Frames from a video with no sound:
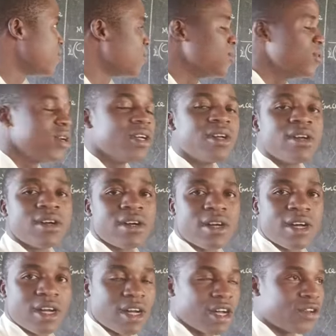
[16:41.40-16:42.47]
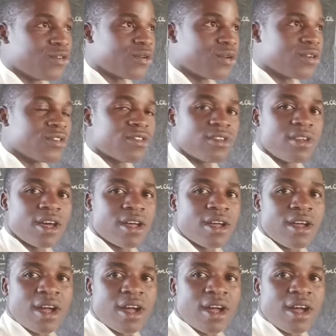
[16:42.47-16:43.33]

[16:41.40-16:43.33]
to consider.